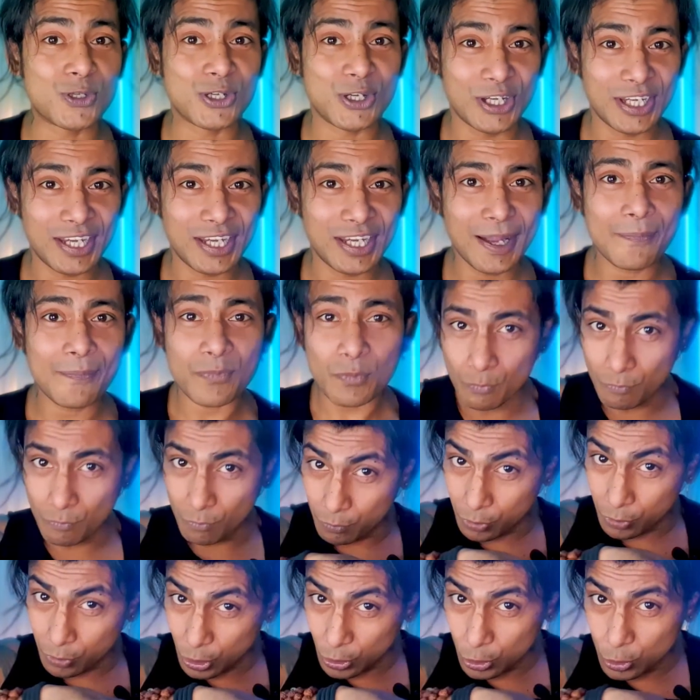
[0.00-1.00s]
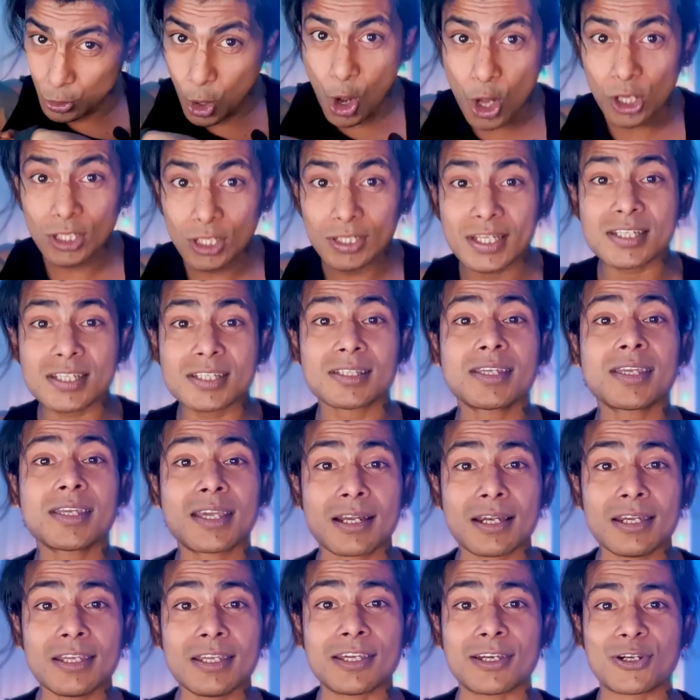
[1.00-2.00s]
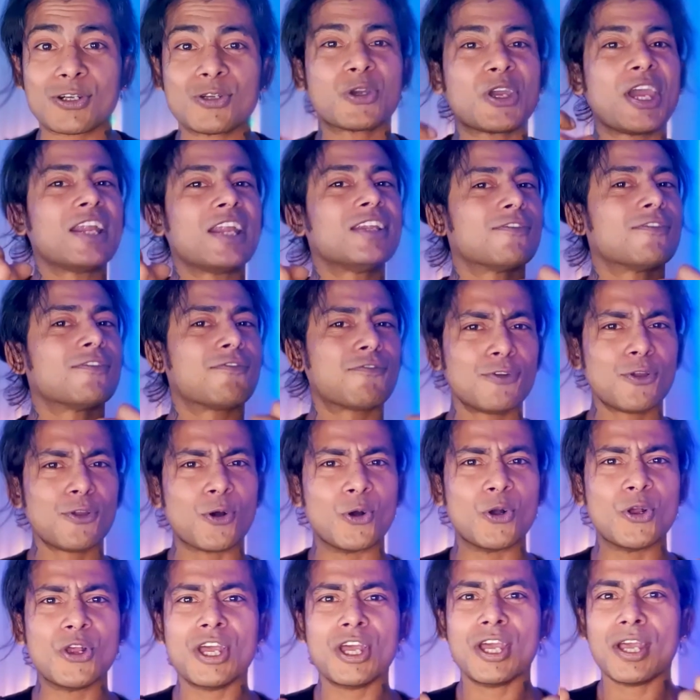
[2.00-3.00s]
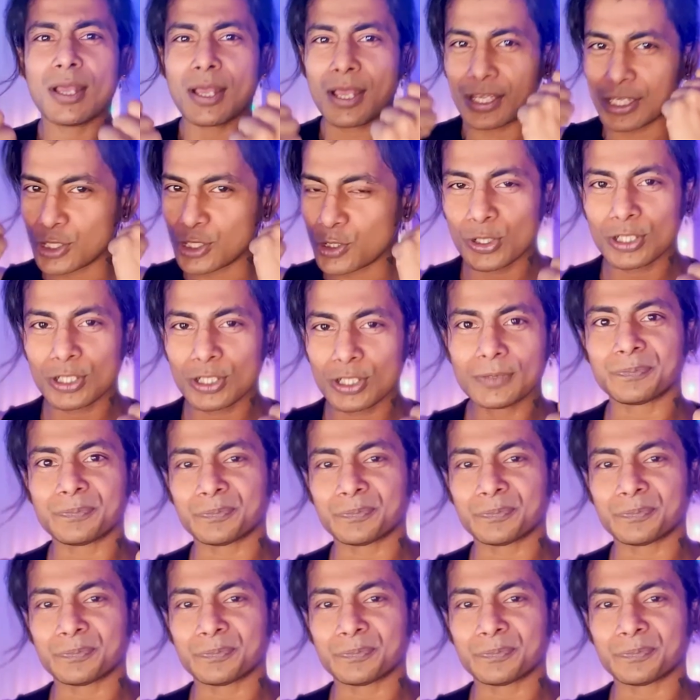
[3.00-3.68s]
Yeah, to do all this thing clear, to get the flow, you will